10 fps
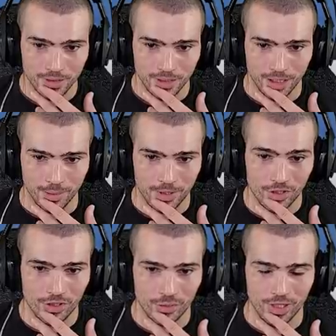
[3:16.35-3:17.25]
Um, it's
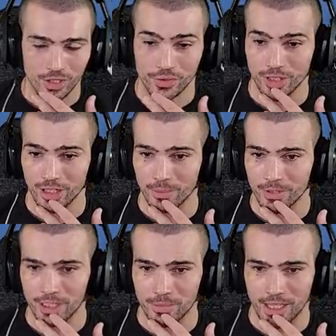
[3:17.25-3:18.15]
just so dangerous to let him
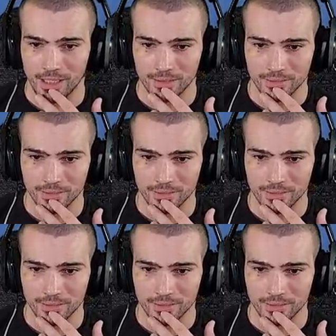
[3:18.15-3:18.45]
keep that.